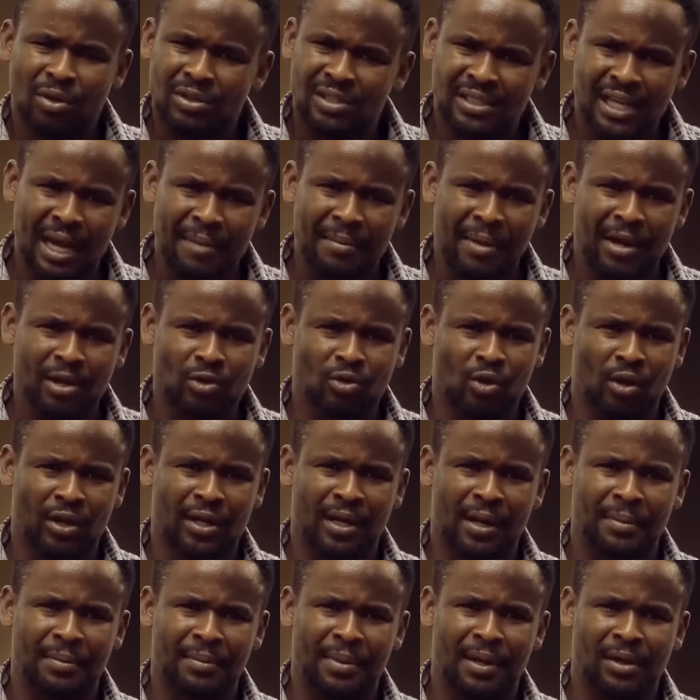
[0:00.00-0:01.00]
What time are you
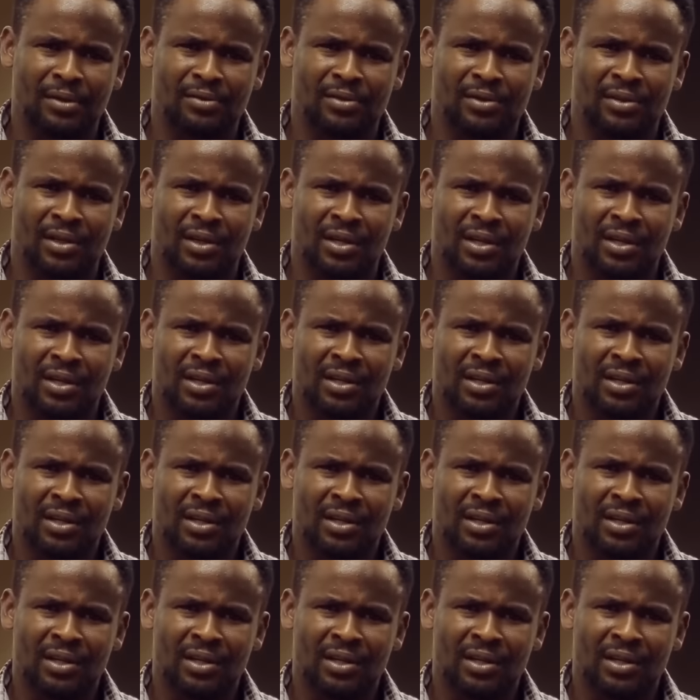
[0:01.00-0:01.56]
talking about?